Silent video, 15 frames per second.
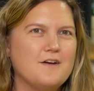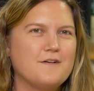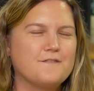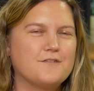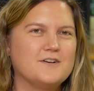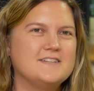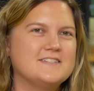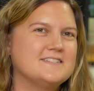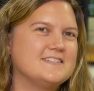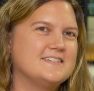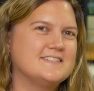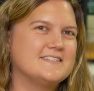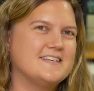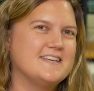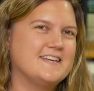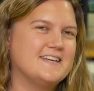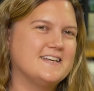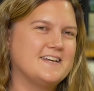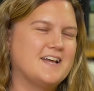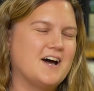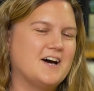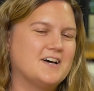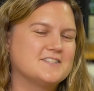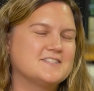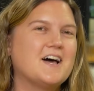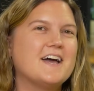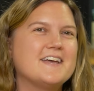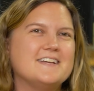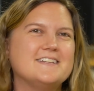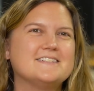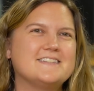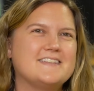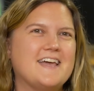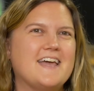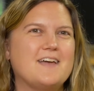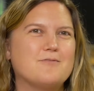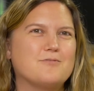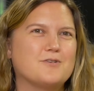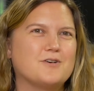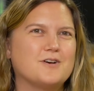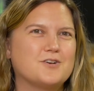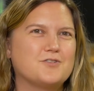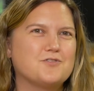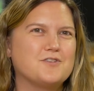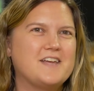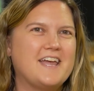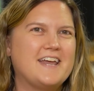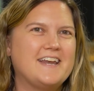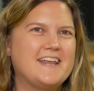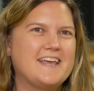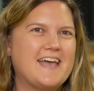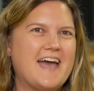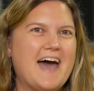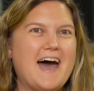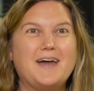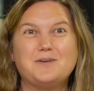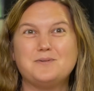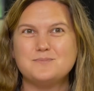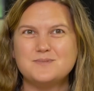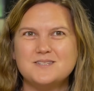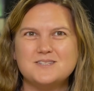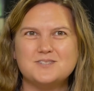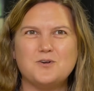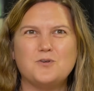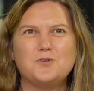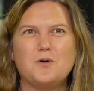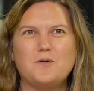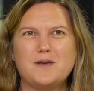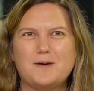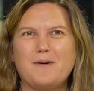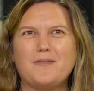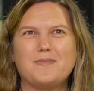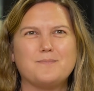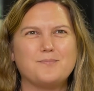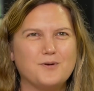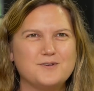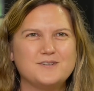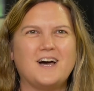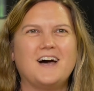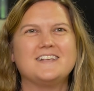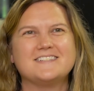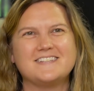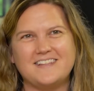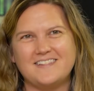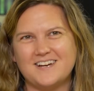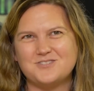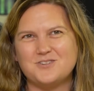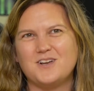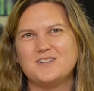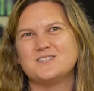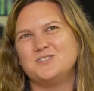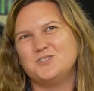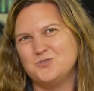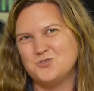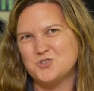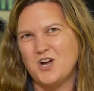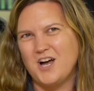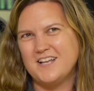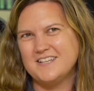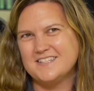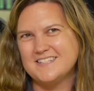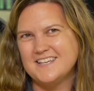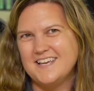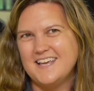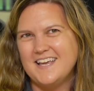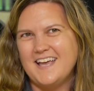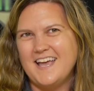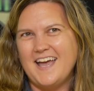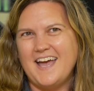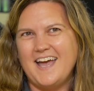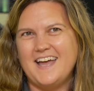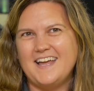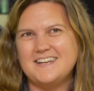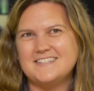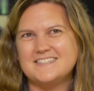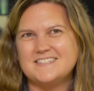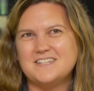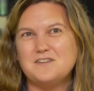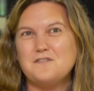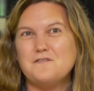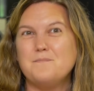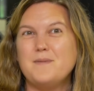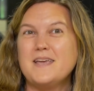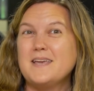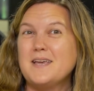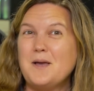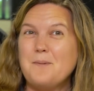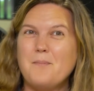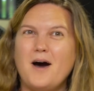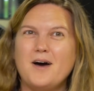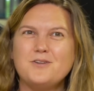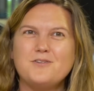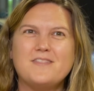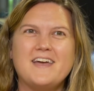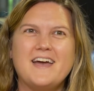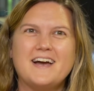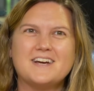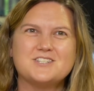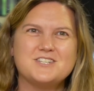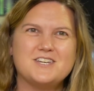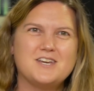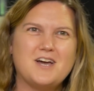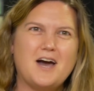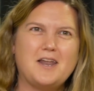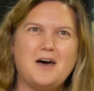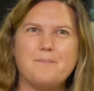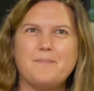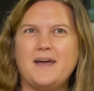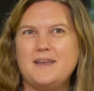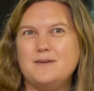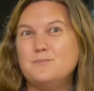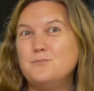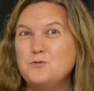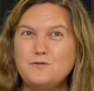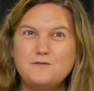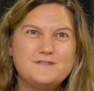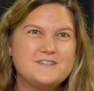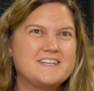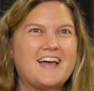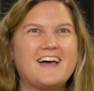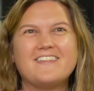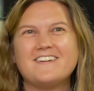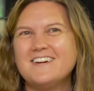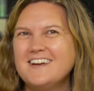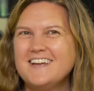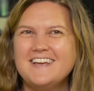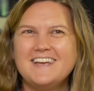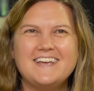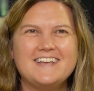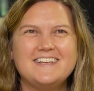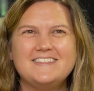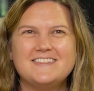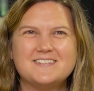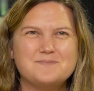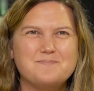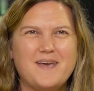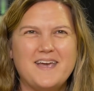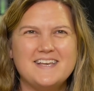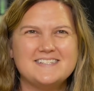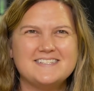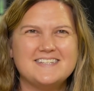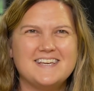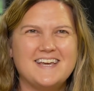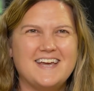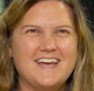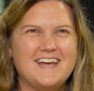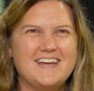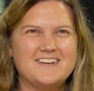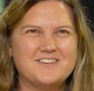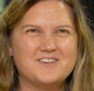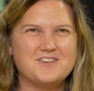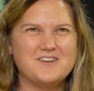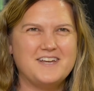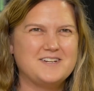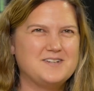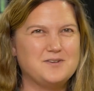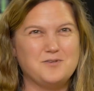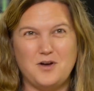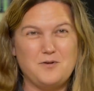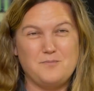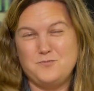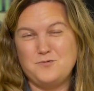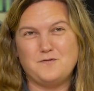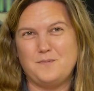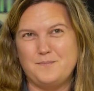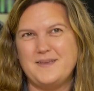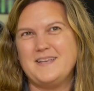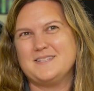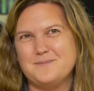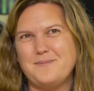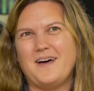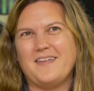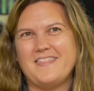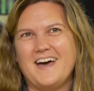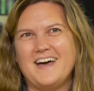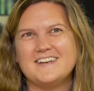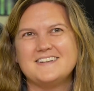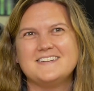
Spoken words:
For instance, in science, they were creating atoms, so knowing about the protons, the electrons, the neutrons. And instead of making a model, they actually got up and moved together in the space and created a movement piece about that.